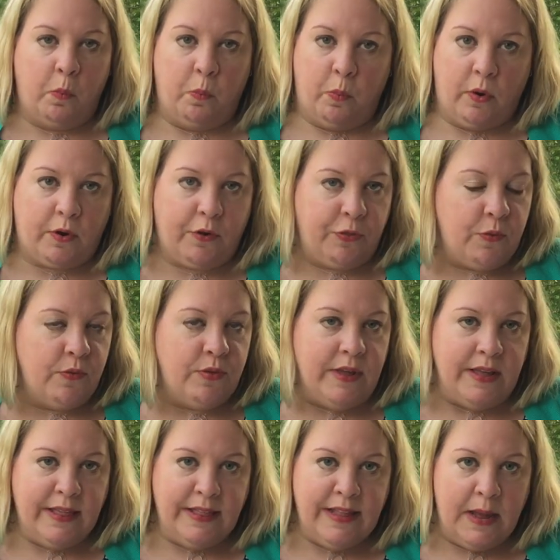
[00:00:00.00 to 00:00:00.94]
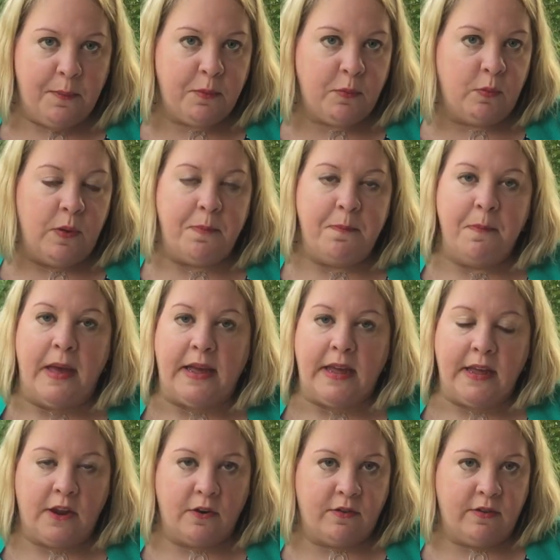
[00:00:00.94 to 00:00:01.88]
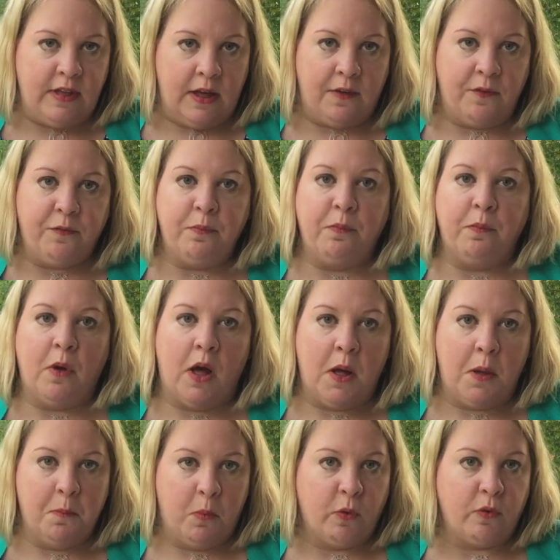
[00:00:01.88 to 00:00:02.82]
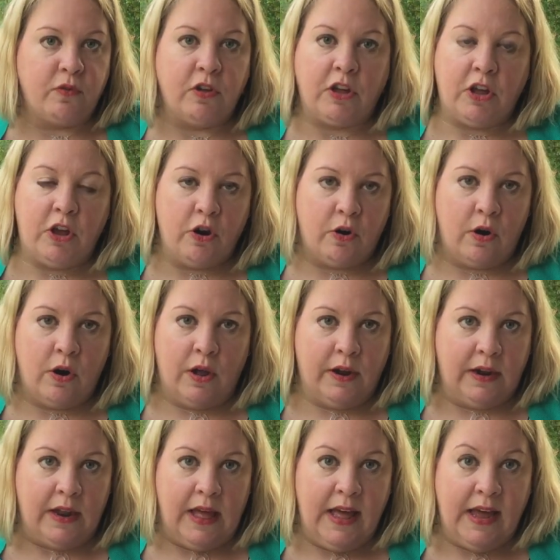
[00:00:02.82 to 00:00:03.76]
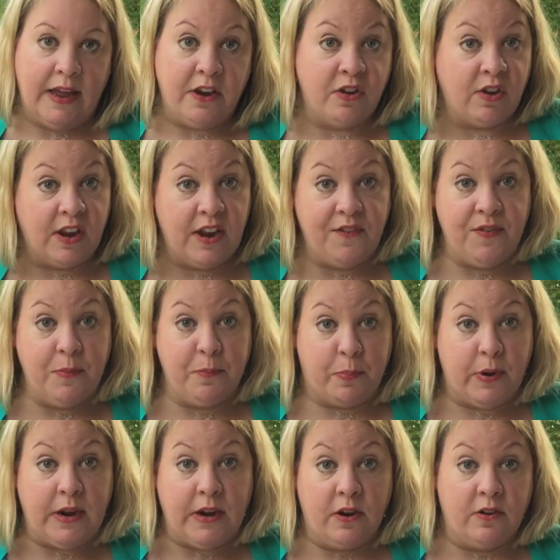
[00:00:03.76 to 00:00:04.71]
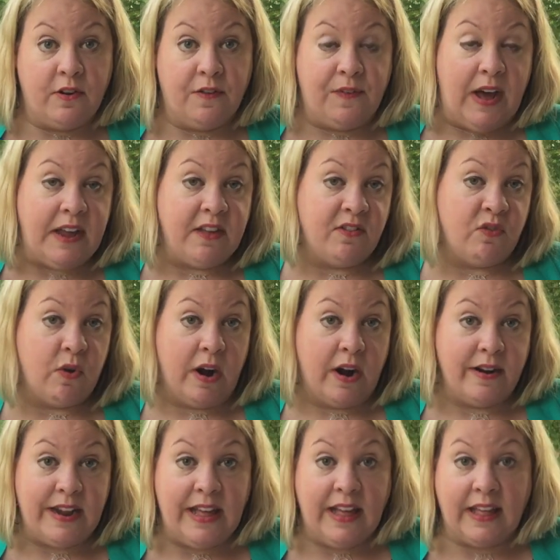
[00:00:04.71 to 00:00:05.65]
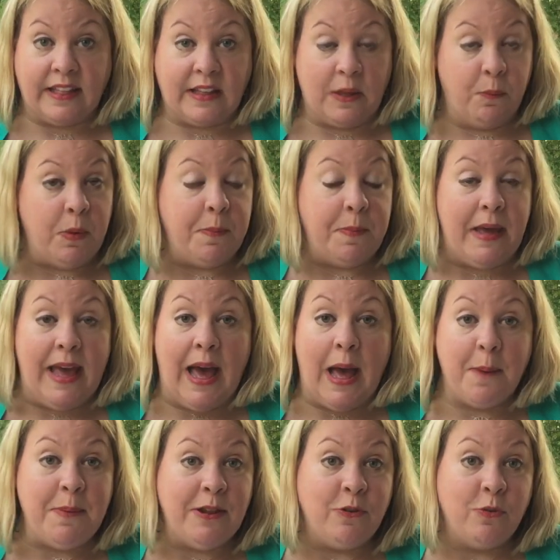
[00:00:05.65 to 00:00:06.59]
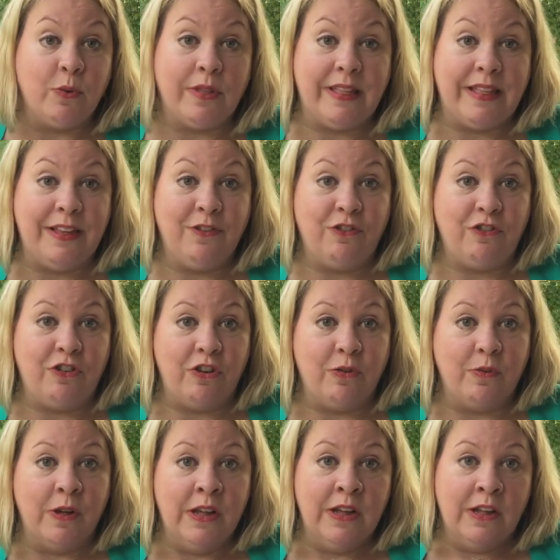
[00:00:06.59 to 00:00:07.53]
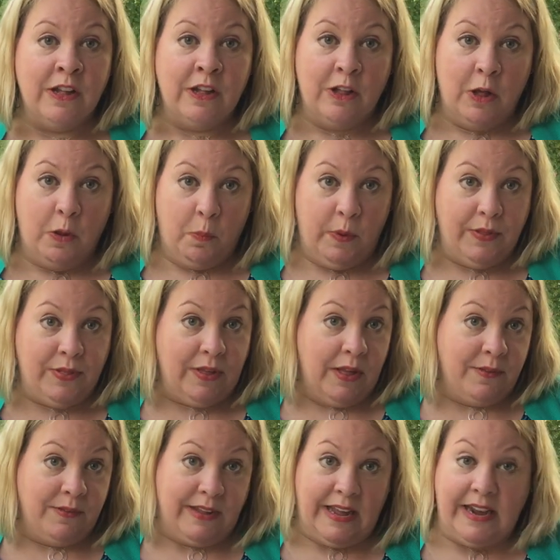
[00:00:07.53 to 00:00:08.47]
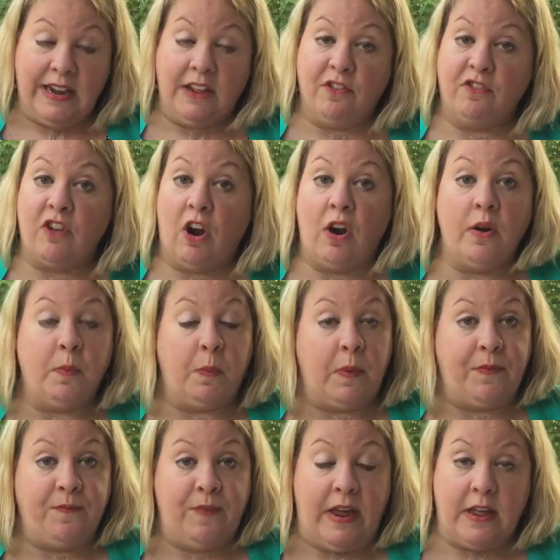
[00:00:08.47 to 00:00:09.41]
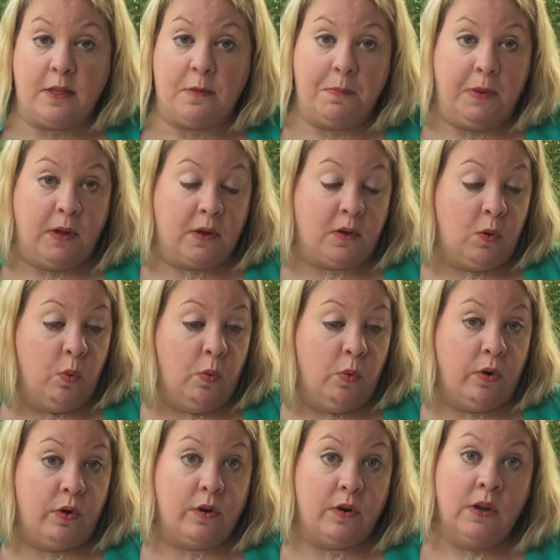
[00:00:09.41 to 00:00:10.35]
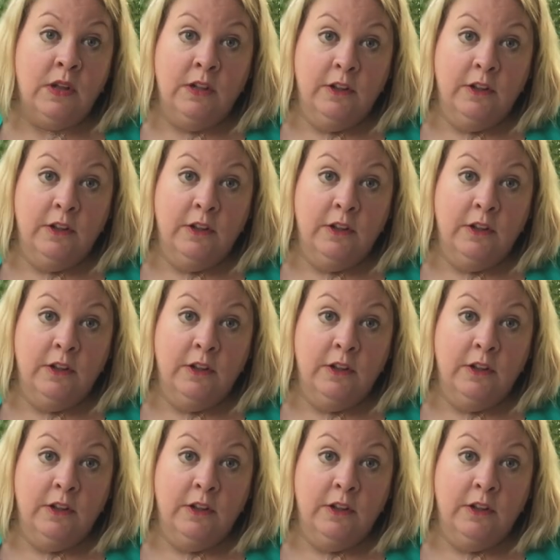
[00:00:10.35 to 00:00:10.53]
work through these steps with making yourself more secure online. You can even bring your device to our desk and we'd be happy to assist you with getting started with Facebook or